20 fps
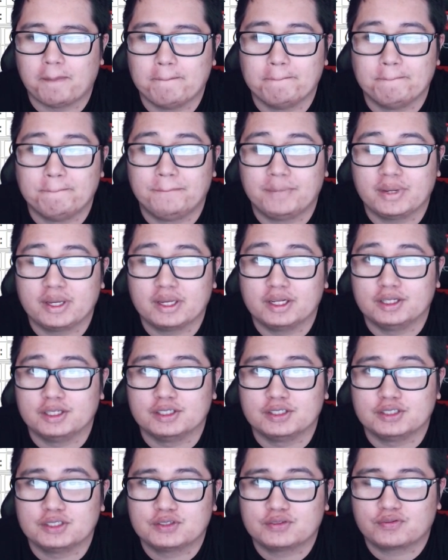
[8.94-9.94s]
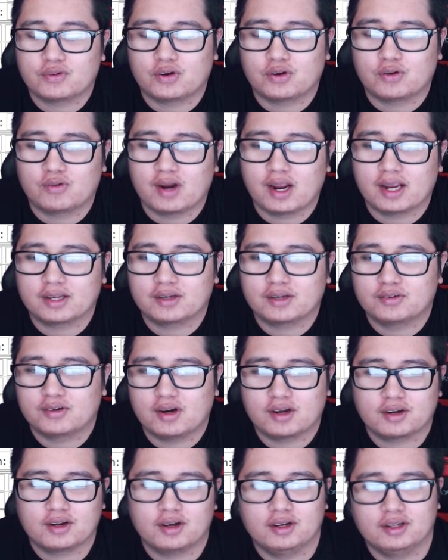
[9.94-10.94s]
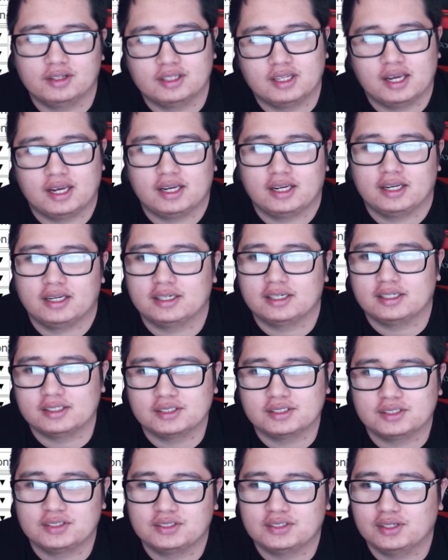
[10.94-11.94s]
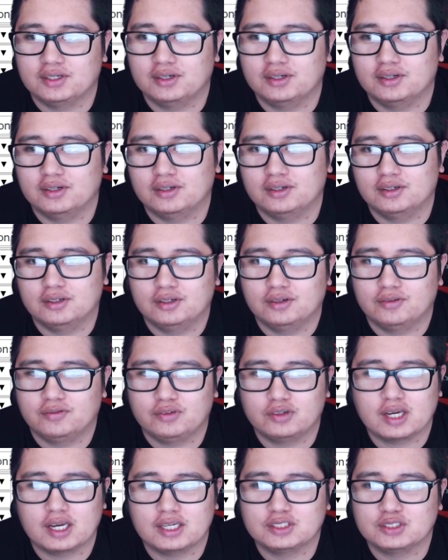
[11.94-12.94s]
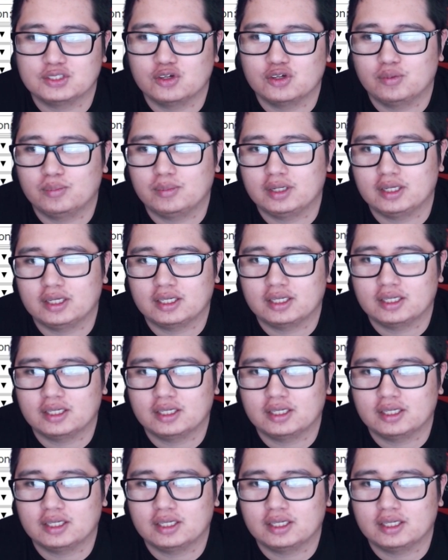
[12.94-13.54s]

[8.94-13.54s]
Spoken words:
builds for Ragnarok Online. So if you guys know me,